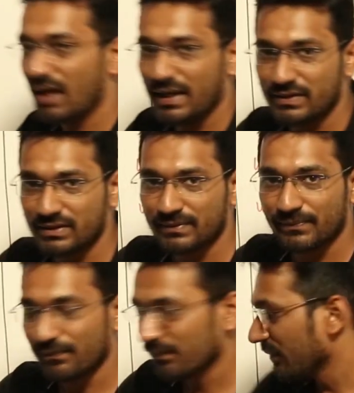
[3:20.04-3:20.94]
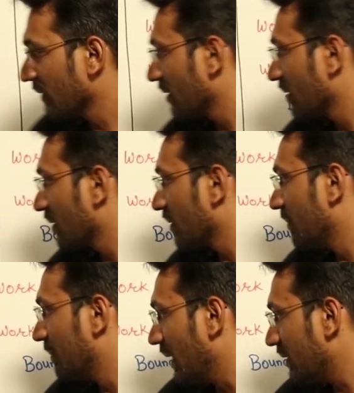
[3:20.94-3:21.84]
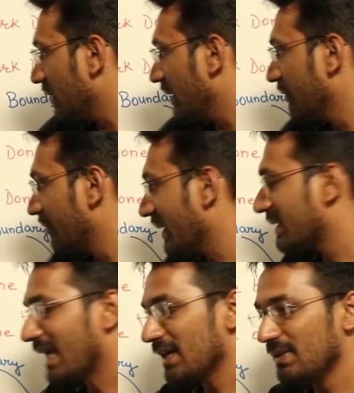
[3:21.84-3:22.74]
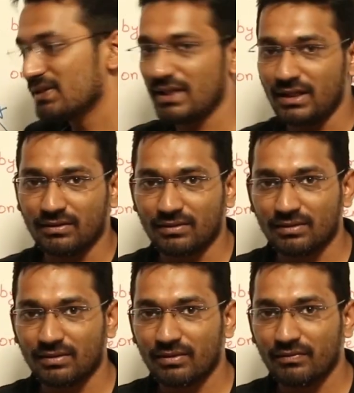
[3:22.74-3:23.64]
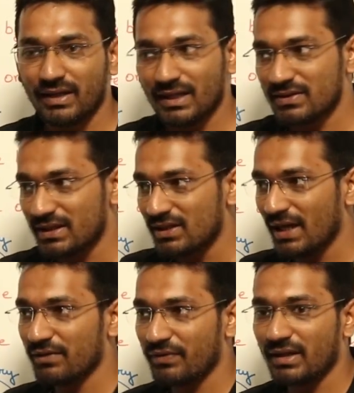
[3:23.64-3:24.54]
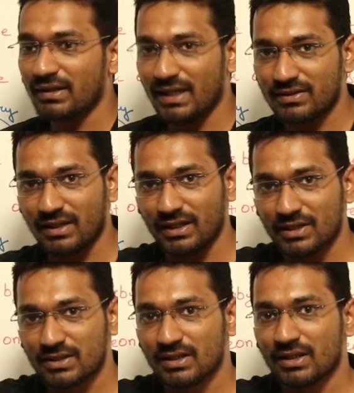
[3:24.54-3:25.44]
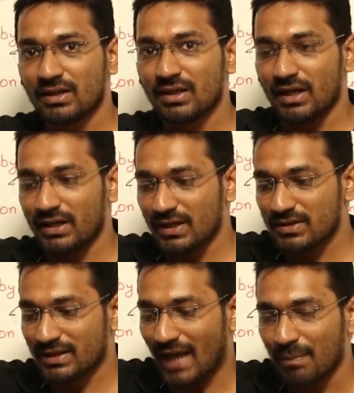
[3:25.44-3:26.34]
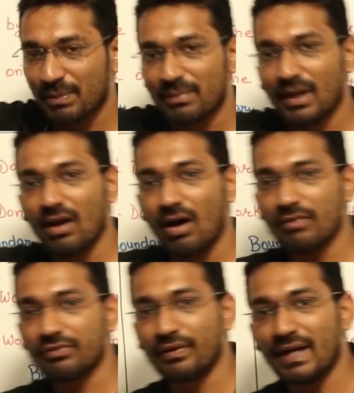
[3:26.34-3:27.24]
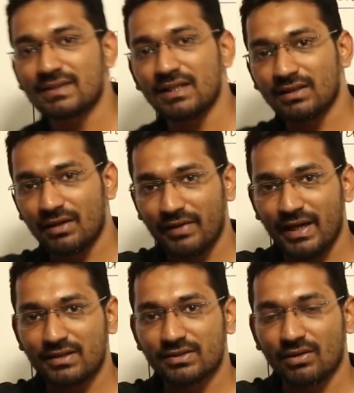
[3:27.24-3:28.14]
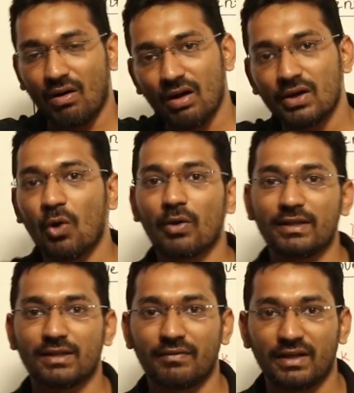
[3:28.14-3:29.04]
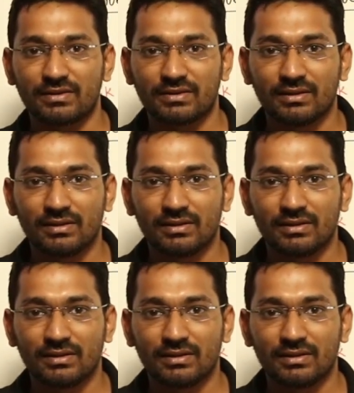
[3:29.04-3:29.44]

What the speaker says: rise, but effect can be seen. We can see the effect. Yes, it is capable of raising the weights or lowering the weights.